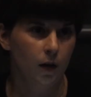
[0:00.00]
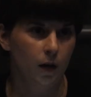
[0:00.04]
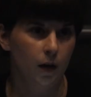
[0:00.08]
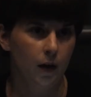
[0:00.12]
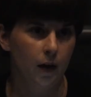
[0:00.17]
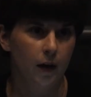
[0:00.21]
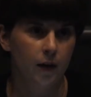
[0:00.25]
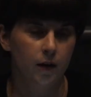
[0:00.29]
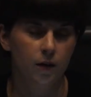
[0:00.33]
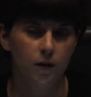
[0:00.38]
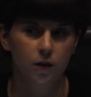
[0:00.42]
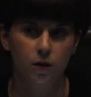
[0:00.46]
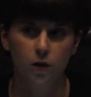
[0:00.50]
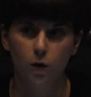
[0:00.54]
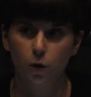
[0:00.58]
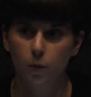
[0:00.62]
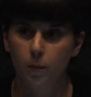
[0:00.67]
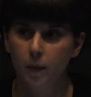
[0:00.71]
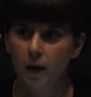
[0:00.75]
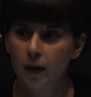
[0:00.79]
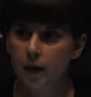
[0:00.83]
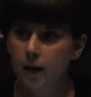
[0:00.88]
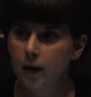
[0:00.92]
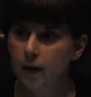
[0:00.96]
And they're
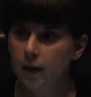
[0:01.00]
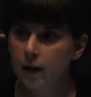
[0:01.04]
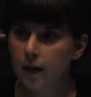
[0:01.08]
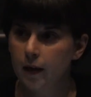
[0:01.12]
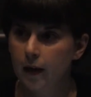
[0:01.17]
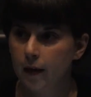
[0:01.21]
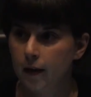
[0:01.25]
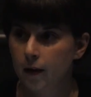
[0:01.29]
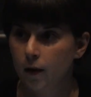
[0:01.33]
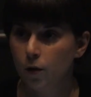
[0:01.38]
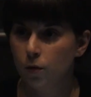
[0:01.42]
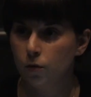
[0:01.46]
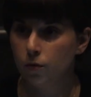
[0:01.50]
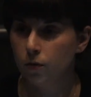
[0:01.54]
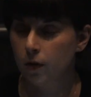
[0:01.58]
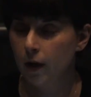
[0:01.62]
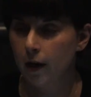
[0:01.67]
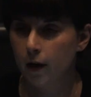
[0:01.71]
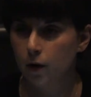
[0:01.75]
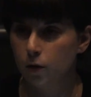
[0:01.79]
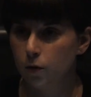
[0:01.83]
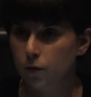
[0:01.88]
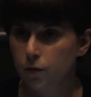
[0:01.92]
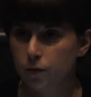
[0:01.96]
making it
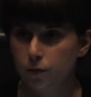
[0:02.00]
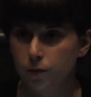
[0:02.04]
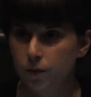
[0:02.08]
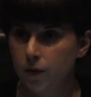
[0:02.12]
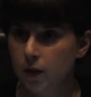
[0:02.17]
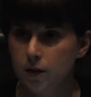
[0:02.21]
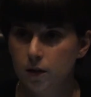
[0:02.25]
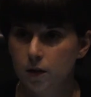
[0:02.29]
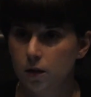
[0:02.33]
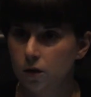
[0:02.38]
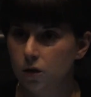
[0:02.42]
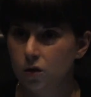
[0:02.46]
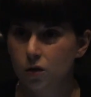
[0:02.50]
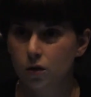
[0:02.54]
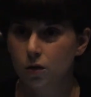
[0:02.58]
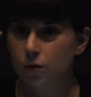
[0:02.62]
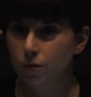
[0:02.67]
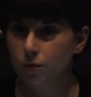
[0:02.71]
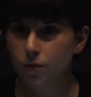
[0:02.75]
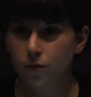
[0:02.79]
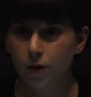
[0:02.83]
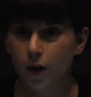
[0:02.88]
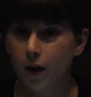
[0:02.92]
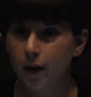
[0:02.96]
out of things that you can
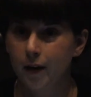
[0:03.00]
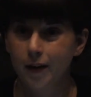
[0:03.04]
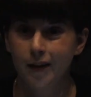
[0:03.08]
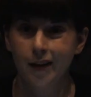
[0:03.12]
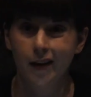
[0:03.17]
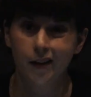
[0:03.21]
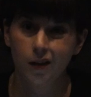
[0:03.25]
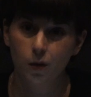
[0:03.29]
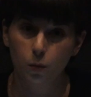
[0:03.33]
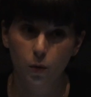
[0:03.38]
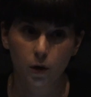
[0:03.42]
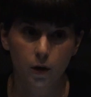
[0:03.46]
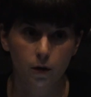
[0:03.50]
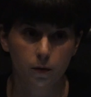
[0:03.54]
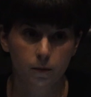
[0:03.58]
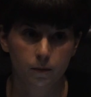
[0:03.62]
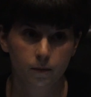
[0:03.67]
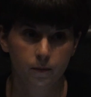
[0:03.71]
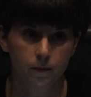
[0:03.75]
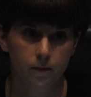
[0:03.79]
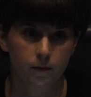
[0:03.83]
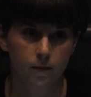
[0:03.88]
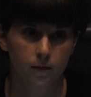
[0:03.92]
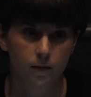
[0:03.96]
find anywhere,
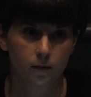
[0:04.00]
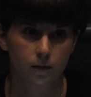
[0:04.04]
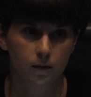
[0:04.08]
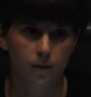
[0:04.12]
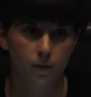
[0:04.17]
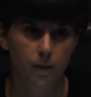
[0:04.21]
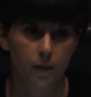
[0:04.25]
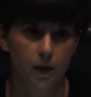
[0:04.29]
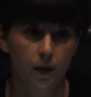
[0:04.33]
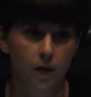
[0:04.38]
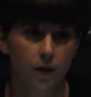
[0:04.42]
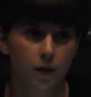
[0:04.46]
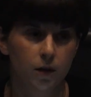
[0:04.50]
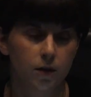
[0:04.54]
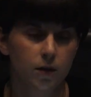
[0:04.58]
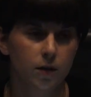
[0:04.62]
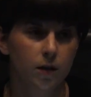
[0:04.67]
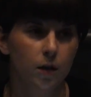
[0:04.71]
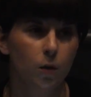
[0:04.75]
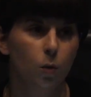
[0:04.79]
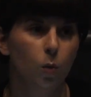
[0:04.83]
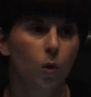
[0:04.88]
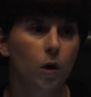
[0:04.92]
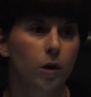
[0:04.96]
because
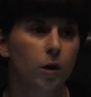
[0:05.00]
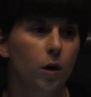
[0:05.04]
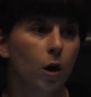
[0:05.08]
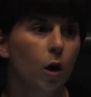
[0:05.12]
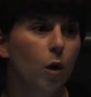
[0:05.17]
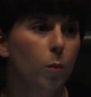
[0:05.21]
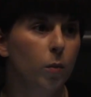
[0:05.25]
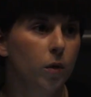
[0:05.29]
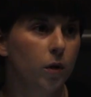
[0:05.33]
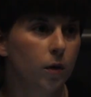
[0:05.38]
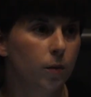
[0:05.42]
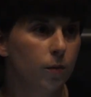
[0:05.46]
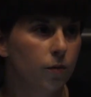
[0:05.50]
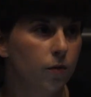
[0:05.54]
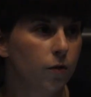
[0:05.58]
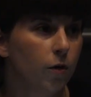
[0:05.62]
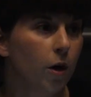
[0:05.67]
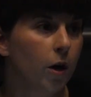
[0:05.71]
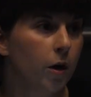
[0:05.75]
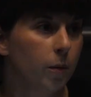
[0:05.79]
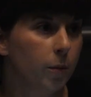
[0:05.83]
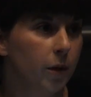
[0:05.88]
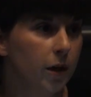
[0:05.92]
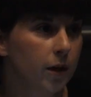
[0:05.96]
they want to open up
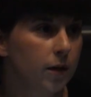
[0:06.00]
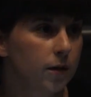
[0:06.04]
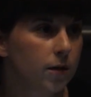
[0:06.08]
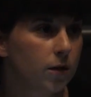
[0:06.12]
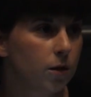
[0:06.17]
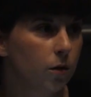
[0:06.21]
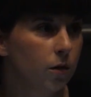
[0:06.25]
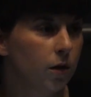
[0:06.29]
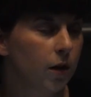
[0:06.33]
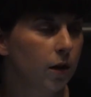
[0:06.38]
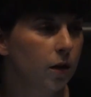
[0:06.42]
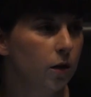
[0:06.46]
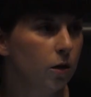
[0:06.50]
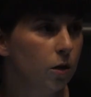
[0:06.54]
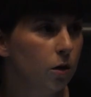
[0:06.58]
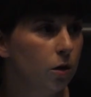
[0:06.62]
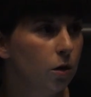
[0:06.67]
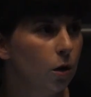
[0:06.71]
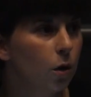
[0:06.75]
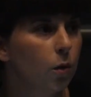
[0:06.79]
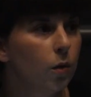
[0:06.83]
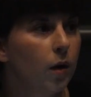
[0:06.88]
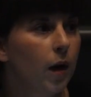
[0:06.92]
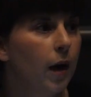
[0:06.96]
farming so that you
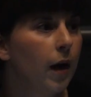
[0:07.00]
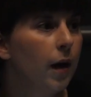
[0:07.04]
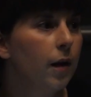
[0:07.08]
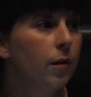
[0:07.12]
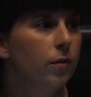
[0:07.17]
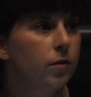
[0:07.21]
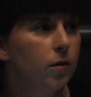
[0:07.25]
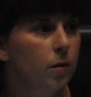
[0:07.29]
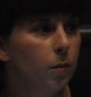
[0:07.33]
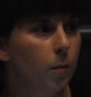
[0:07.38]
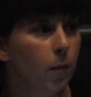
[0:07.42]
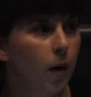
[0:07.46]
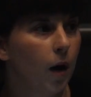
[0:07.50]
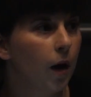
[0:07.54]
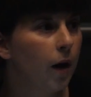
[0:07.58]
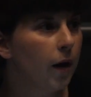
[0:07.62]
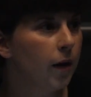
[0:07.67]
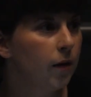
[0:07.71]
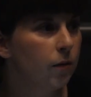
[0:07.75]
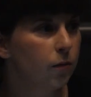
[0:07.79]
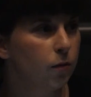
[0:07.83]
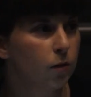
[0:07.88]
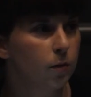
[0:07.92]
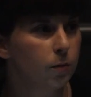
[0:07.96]
don't have to
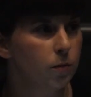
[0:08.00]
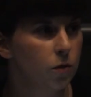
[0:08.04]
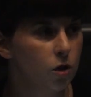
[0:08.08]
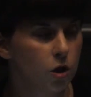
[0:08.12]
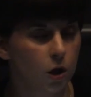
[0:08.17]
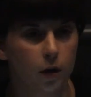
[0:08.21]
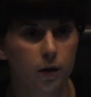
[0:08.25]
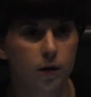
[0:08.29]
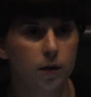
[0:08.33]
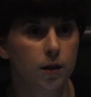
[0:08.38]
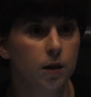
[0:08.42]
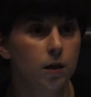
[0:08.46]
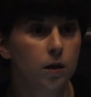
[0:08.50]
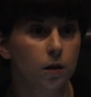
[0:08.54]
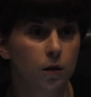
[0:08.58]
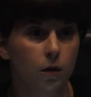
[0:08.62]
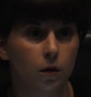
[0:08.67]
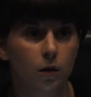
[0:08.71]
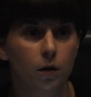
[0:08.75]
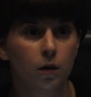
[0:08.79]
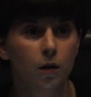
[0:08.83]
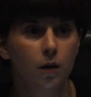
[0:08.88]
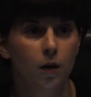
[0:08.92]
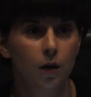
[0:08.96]
buy from John
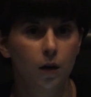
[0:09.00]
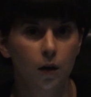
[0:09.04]
Deere